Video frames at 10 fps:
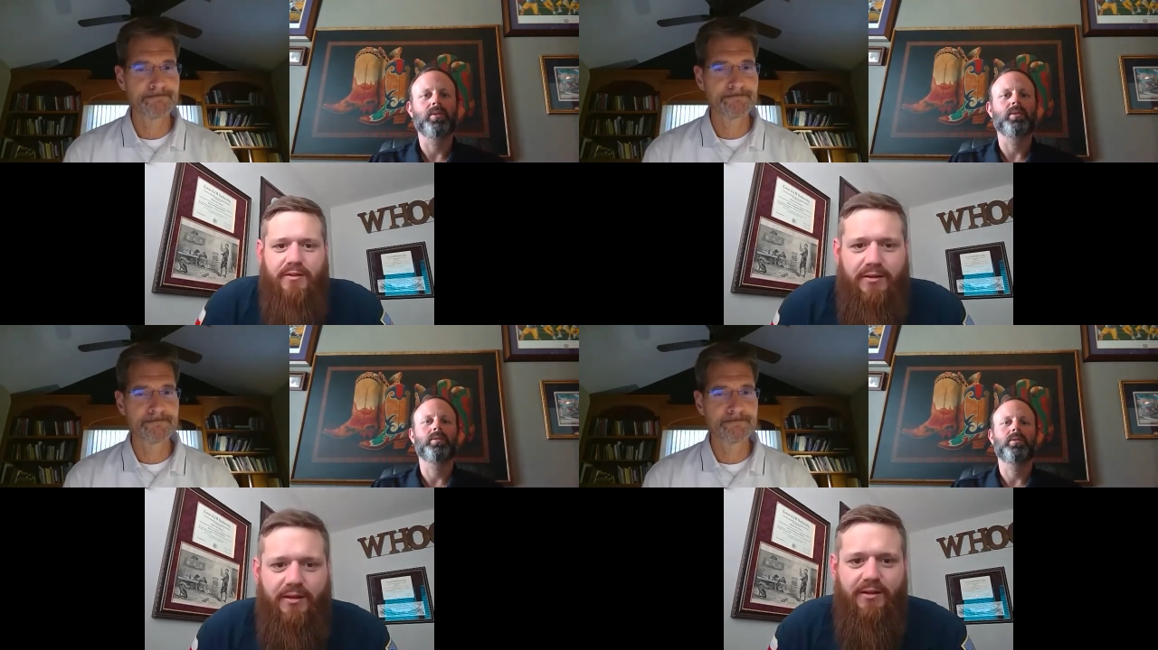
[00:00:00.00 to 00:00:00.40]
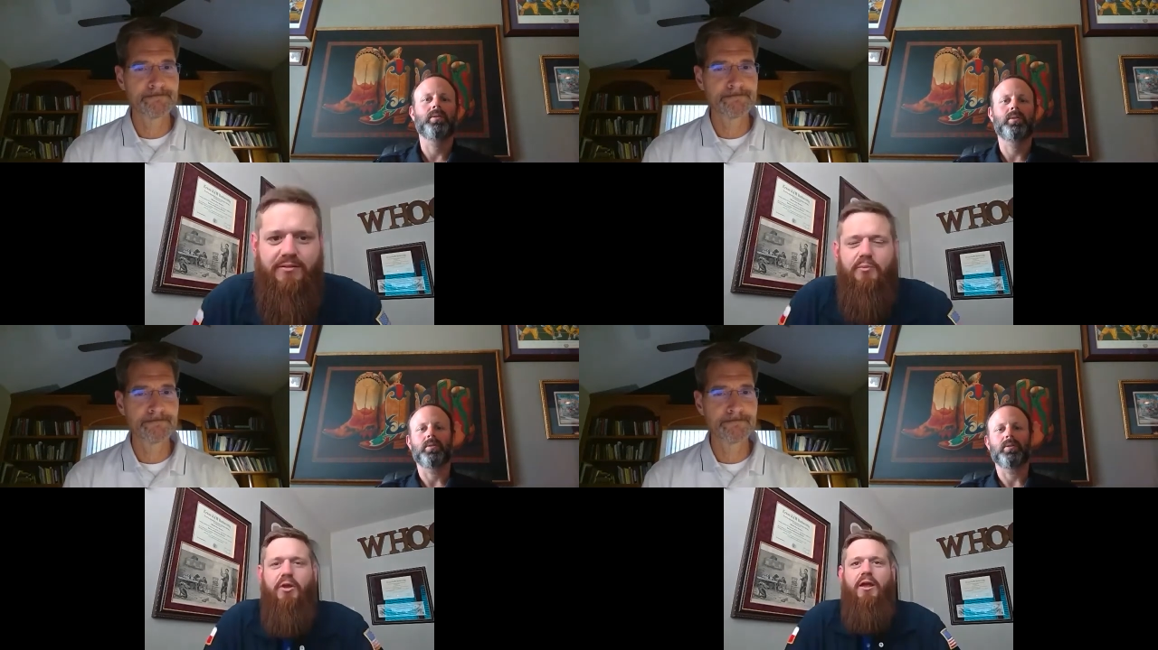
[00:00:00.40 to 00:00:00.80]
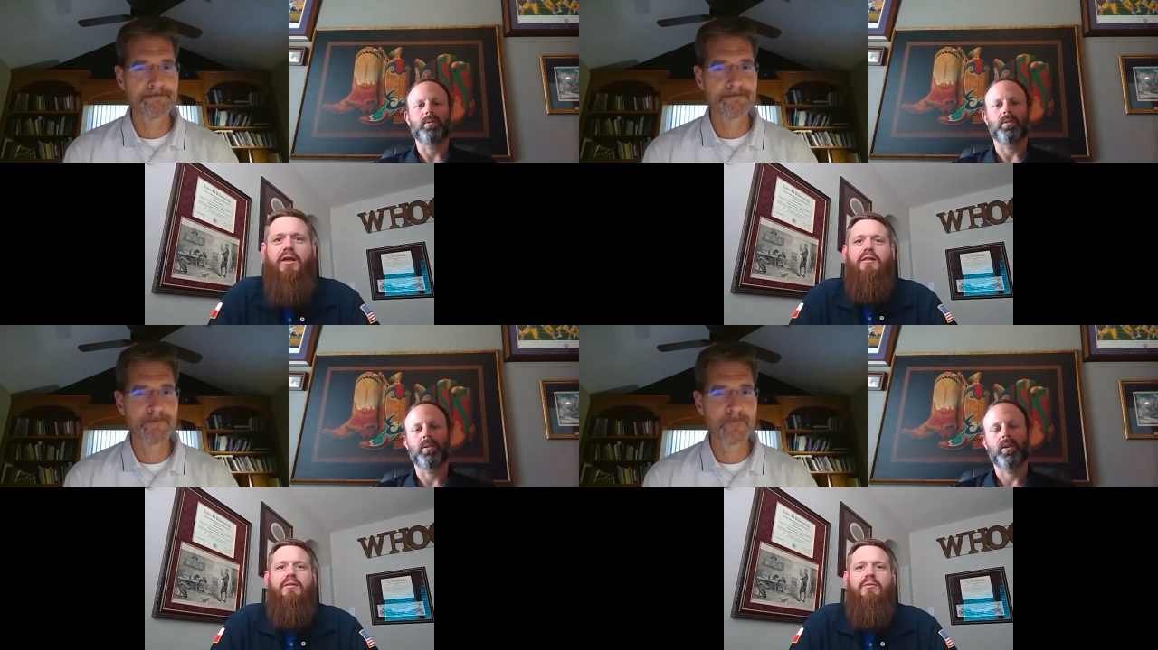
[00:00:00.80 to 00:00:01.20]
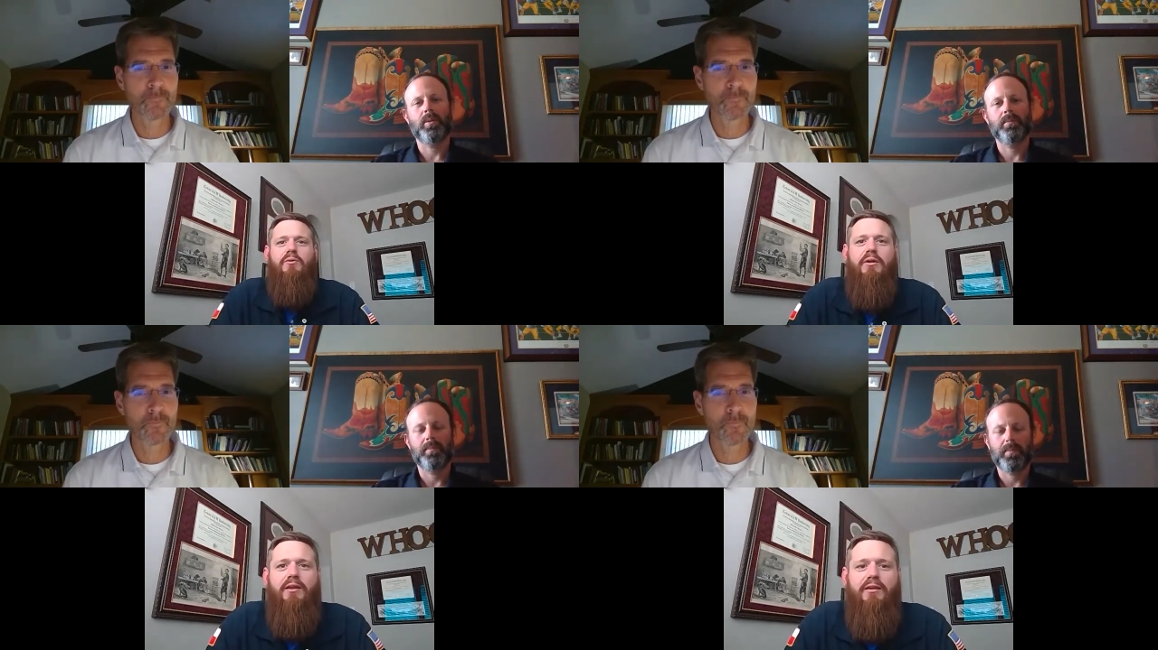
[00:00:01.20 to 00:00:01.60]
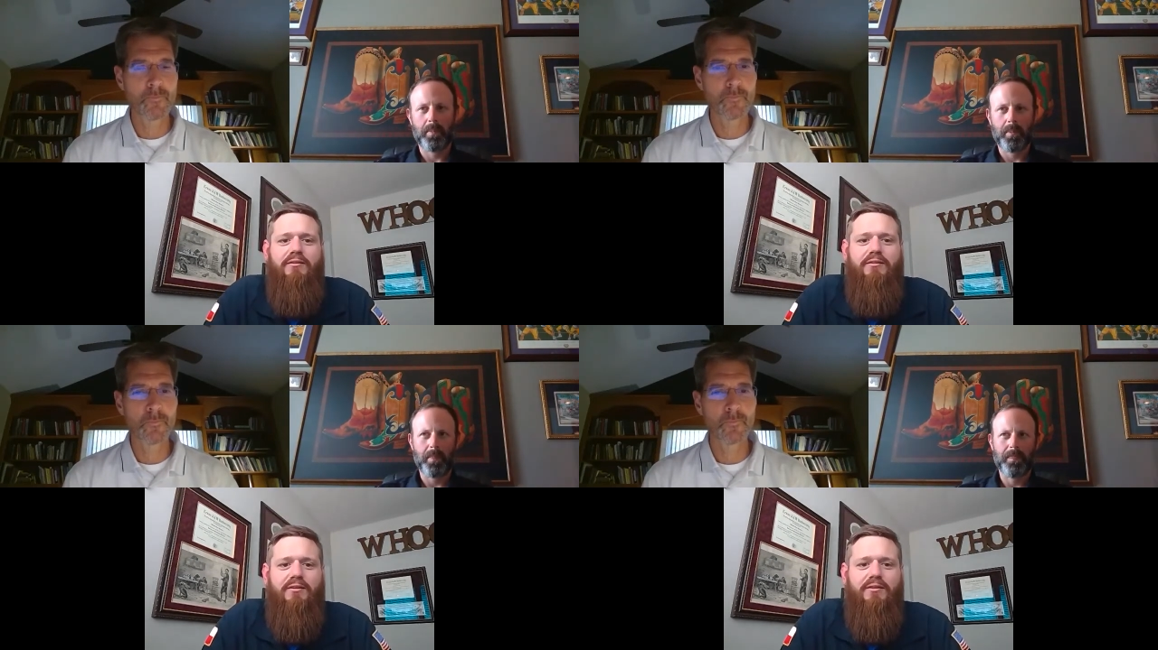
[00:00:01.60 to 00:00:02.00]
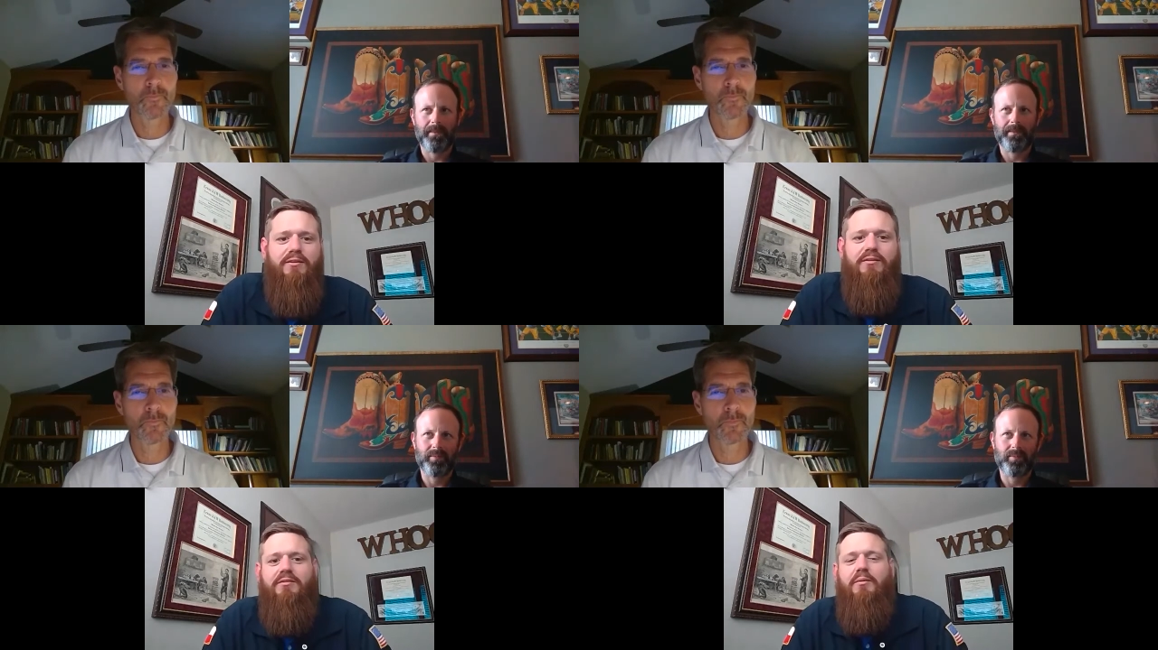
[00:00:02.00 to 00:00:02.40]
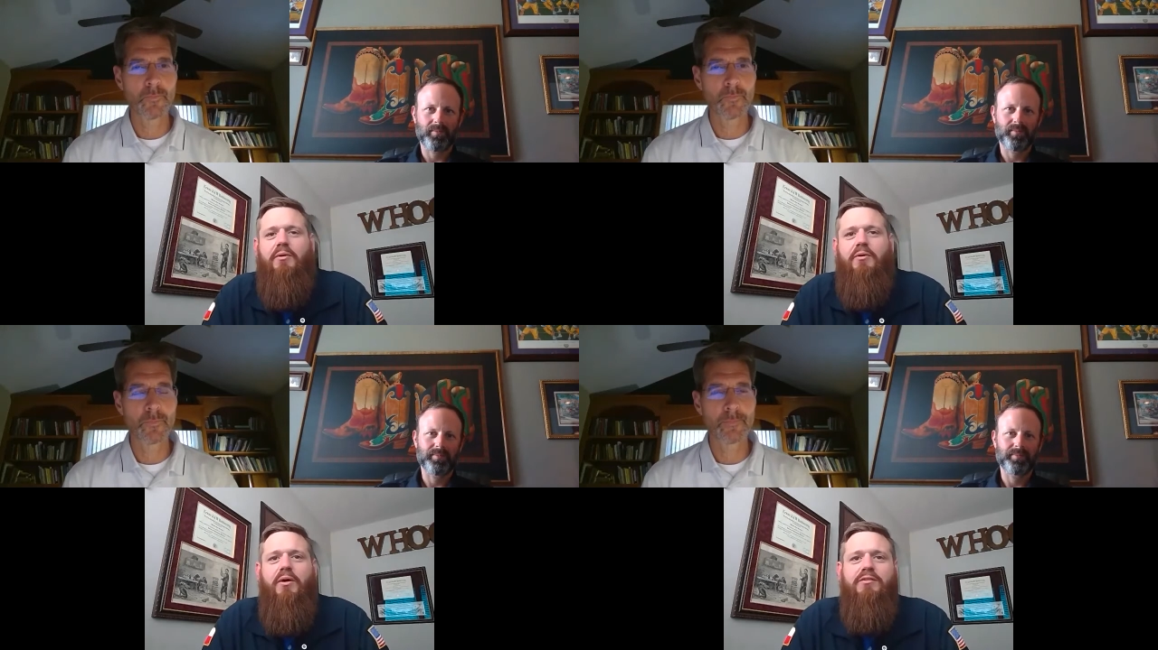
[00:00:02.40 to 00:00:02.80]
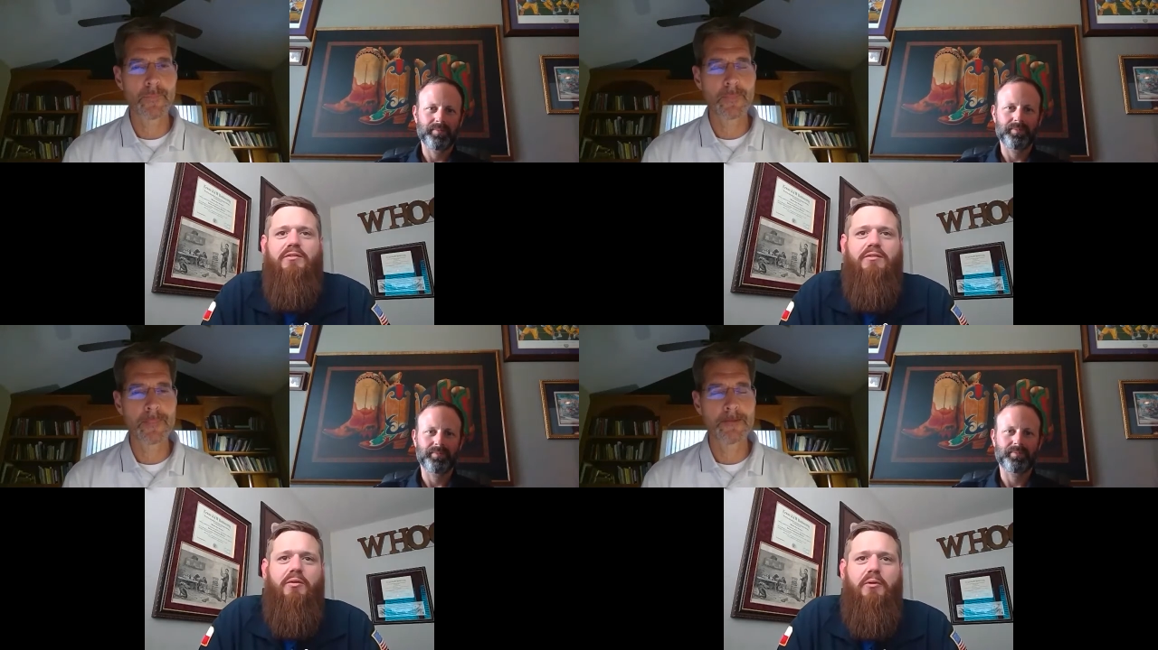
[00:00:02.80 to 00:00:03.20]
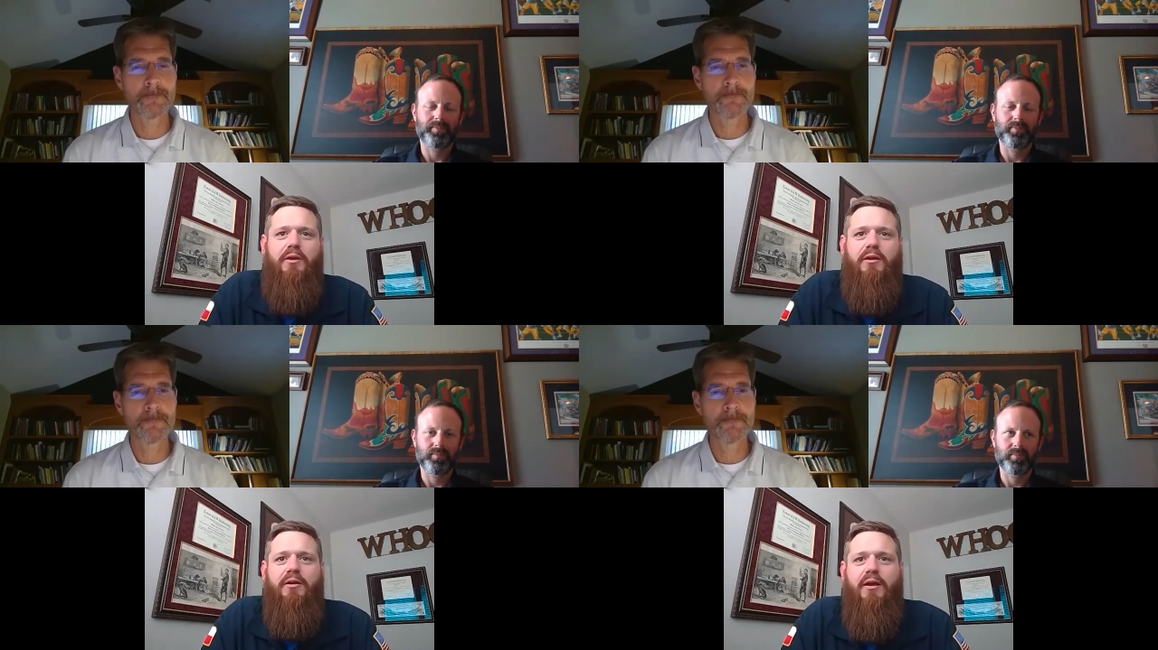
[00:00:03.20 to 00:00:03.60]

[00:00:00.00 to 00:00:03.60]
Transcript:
Speaker 1: Awesome. Well, hey, we'll get into to some of the questions a little bit here.